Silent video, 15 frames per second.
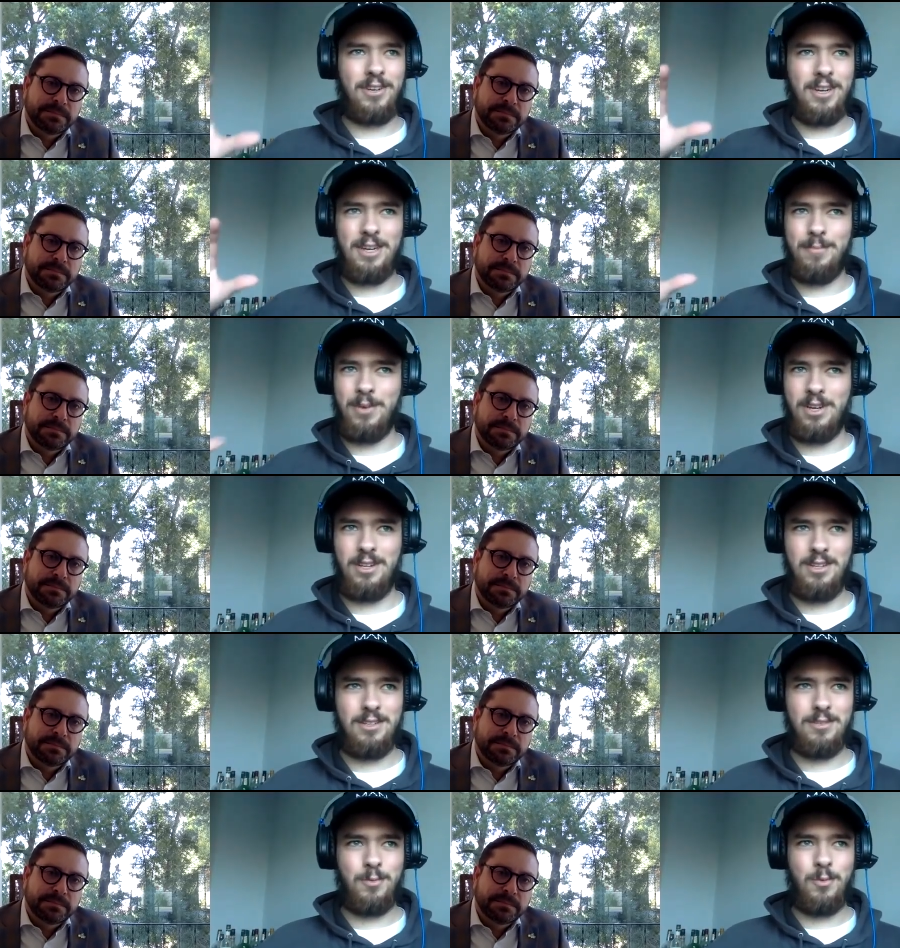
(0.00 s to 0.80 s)
Speaker 1: kind of
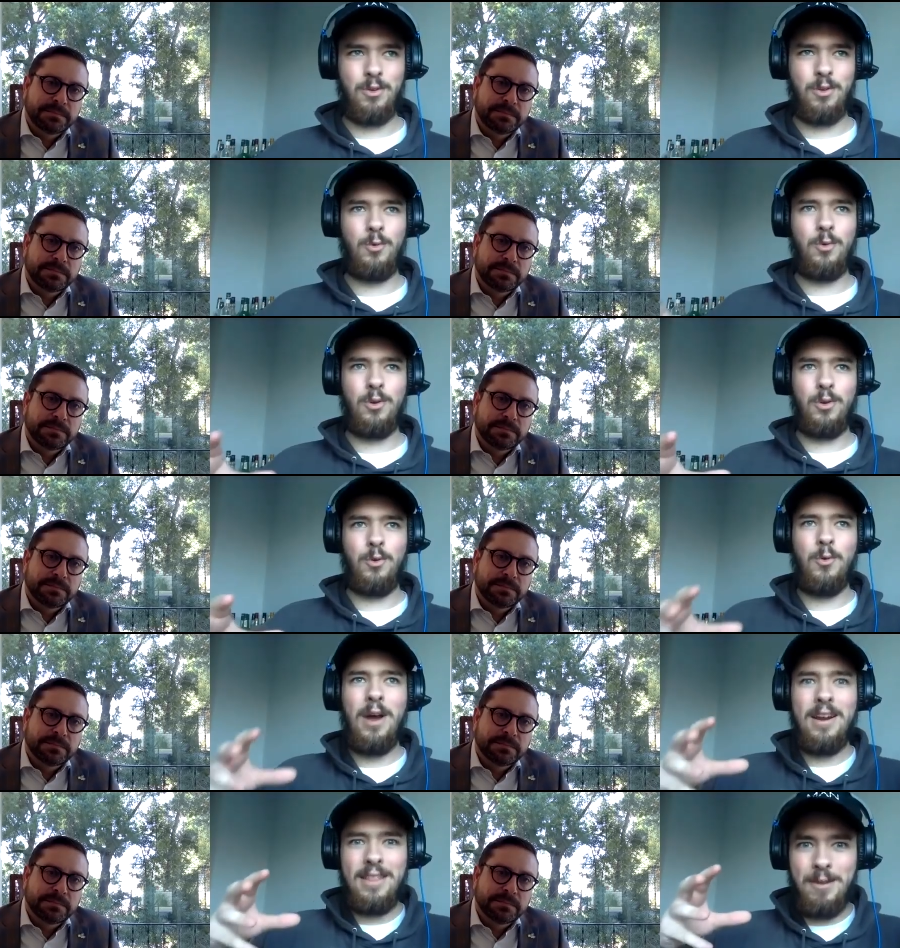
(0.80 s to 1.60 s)
models. Who
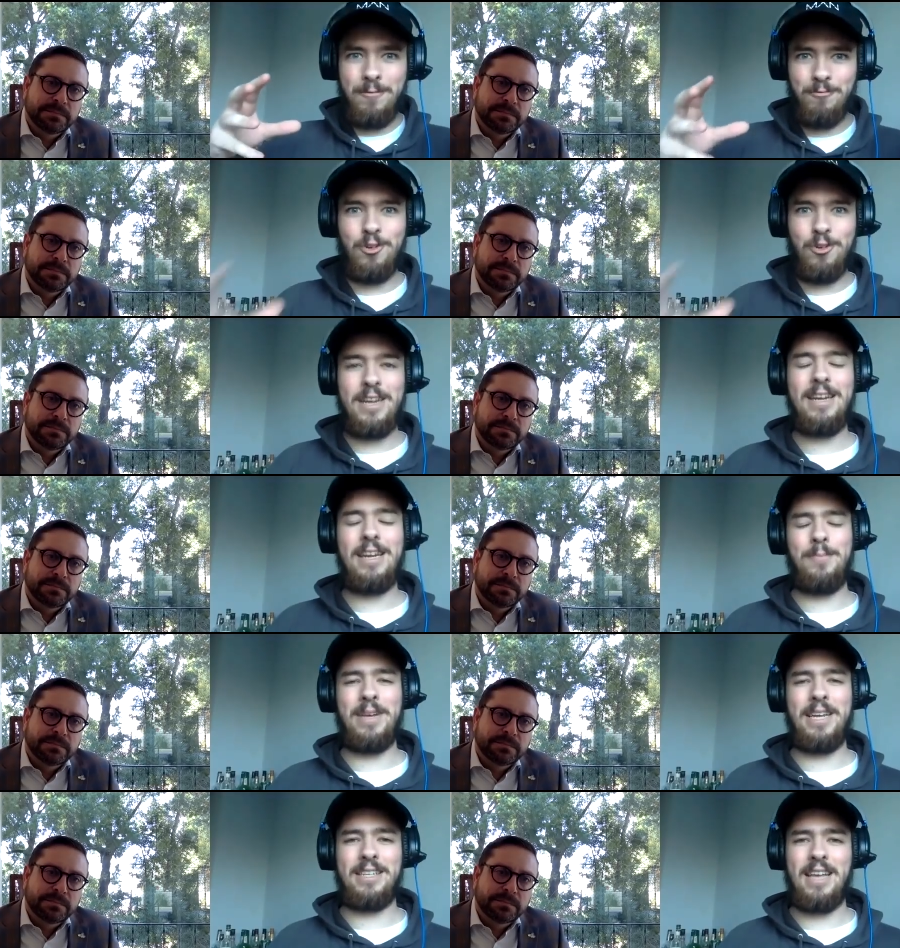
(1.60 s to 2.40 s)
who are they
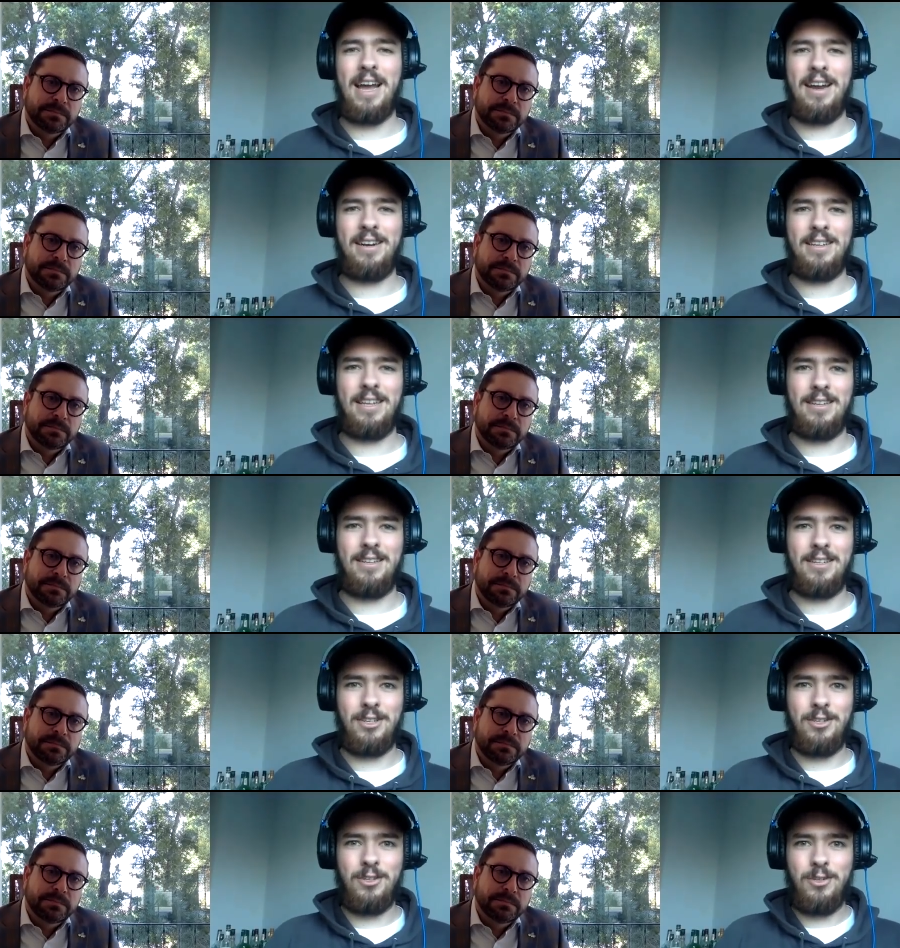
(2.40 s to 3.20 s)
really being targeted at?
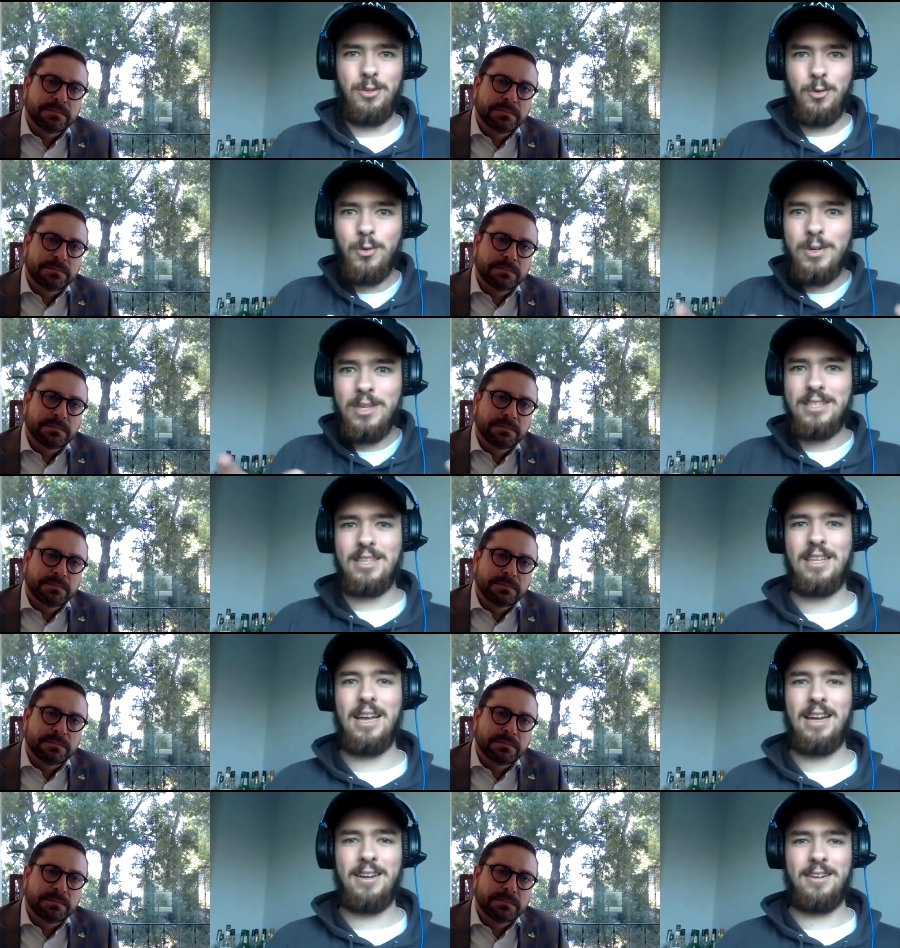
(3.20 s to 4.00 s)
Like who is
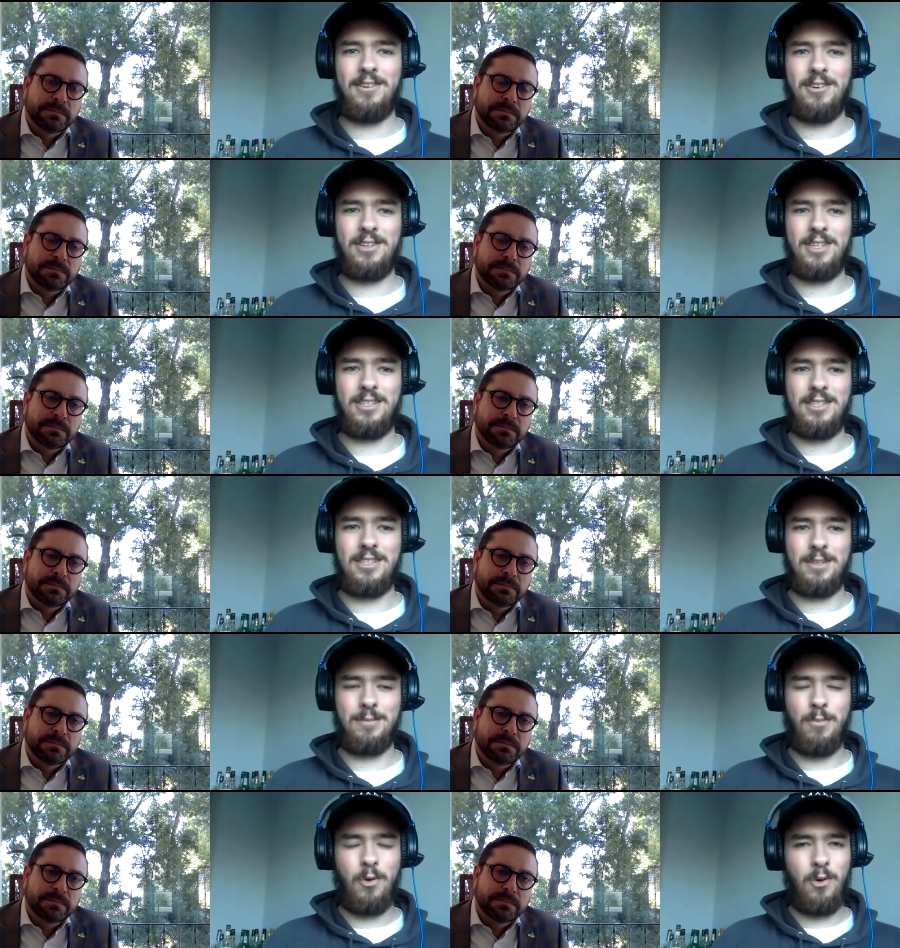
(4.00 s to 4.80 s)
the target audience?
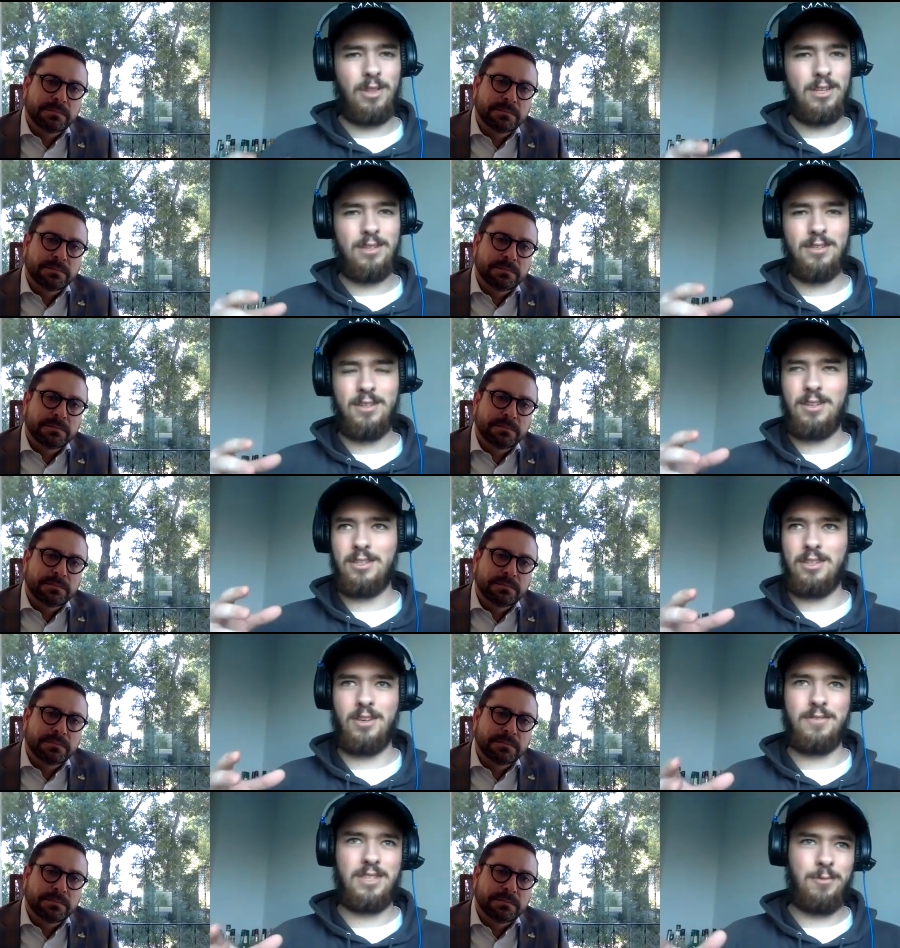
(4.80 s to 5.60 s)
Is it more than?
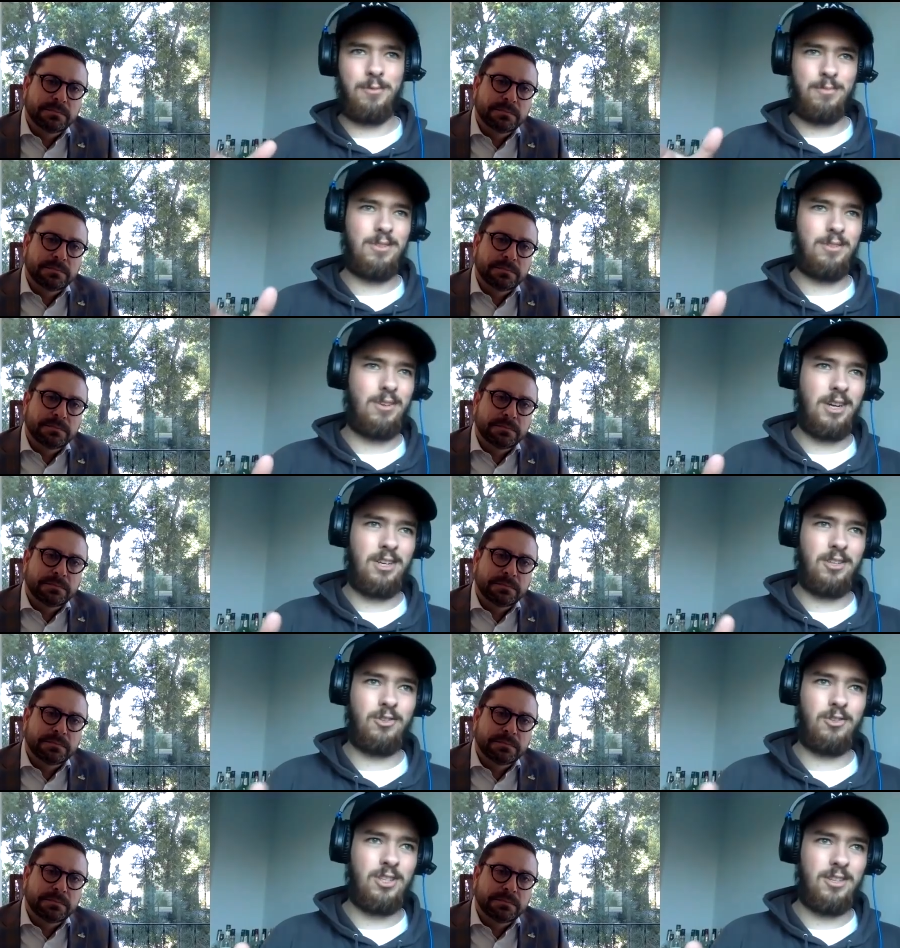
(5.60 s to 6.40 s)
So obviously you kind
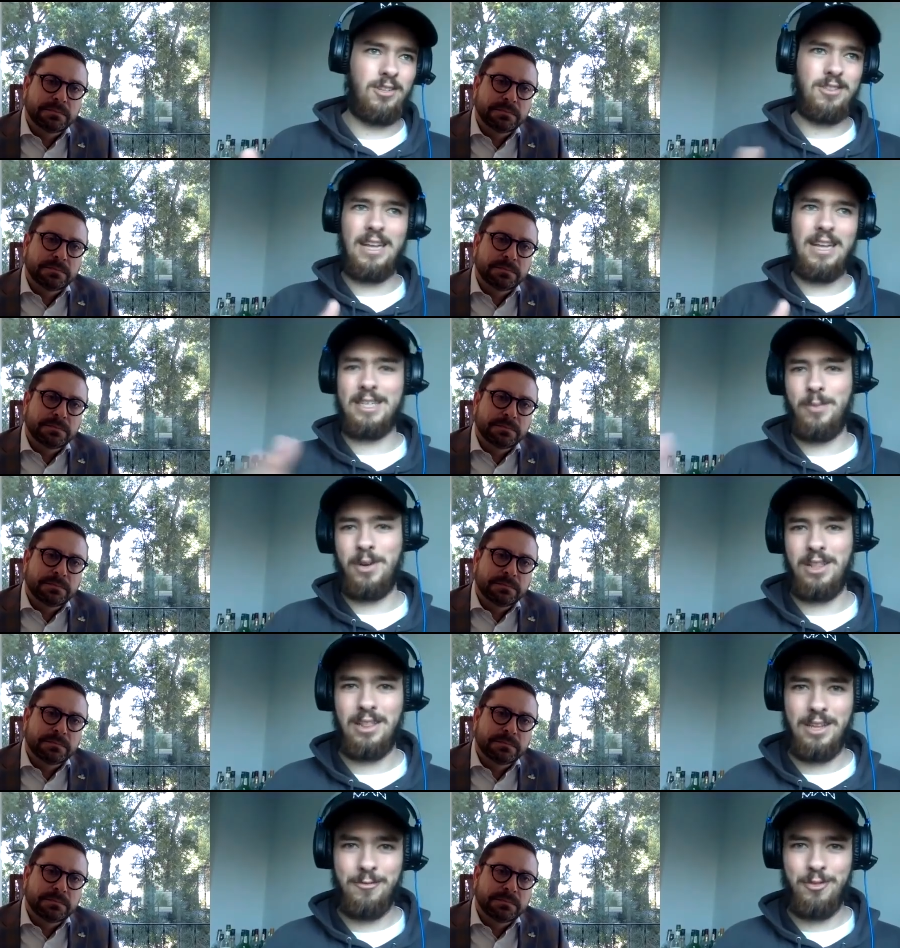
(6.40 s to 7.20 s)
of touched on there's last
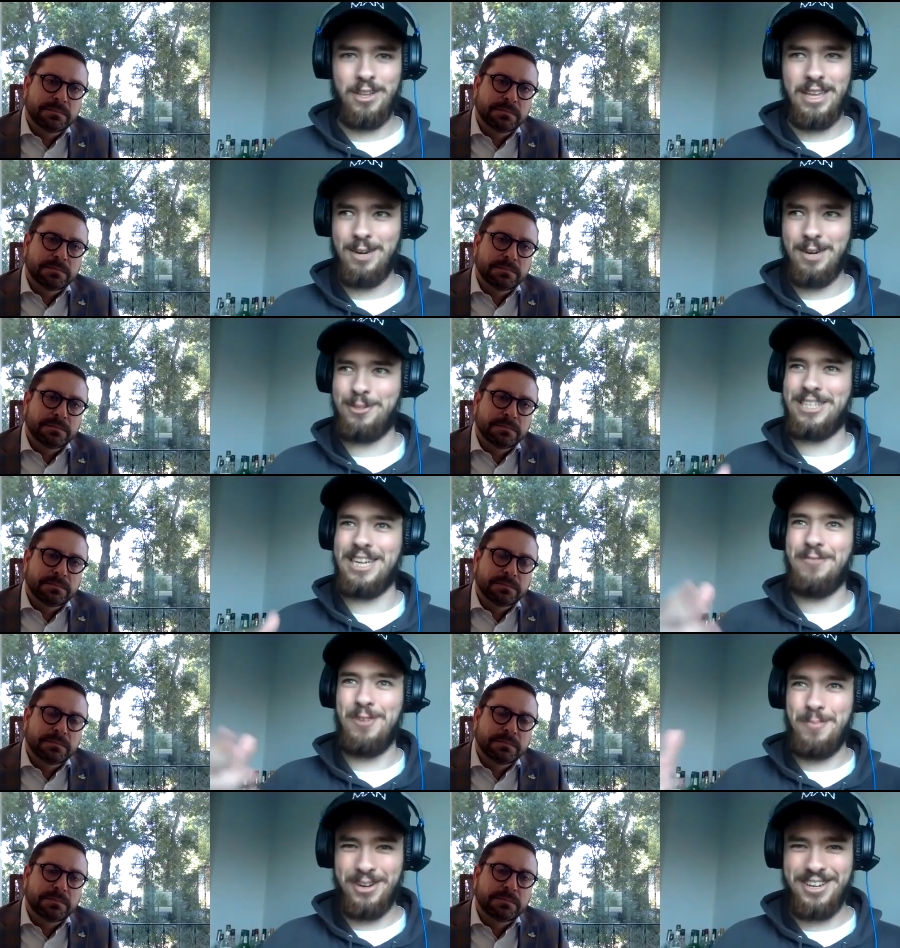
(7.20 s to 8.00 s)
mile delivery there, which
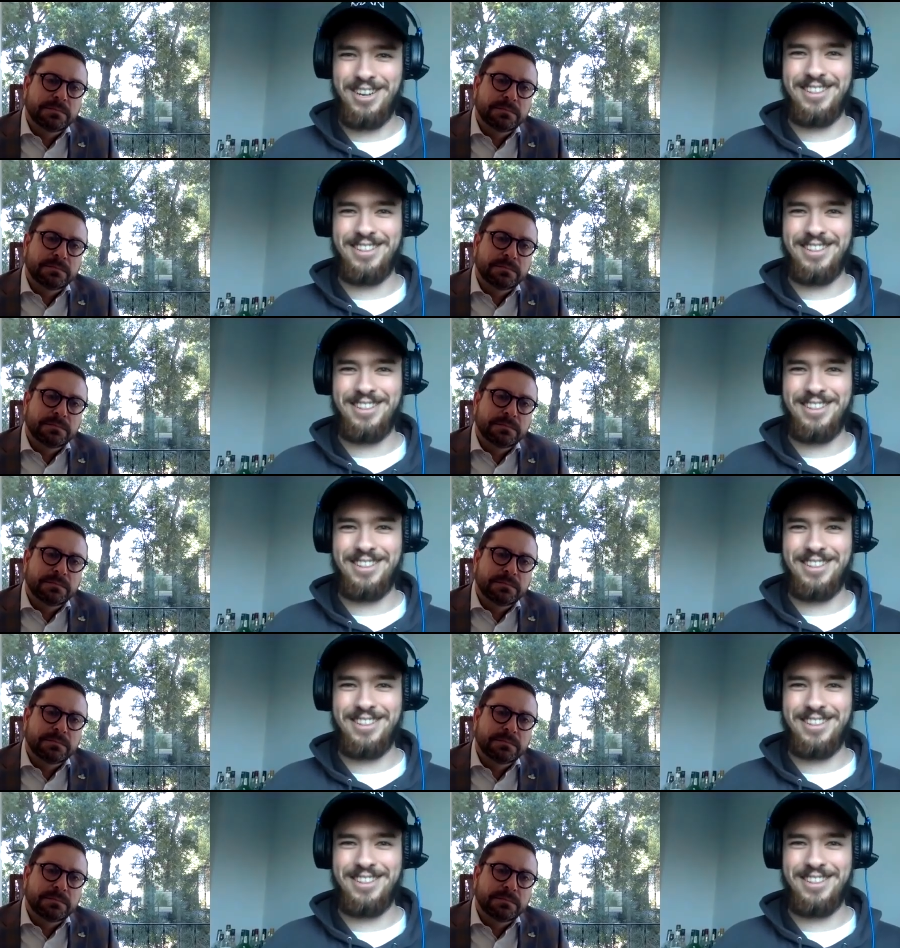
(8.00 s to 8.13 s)
everybody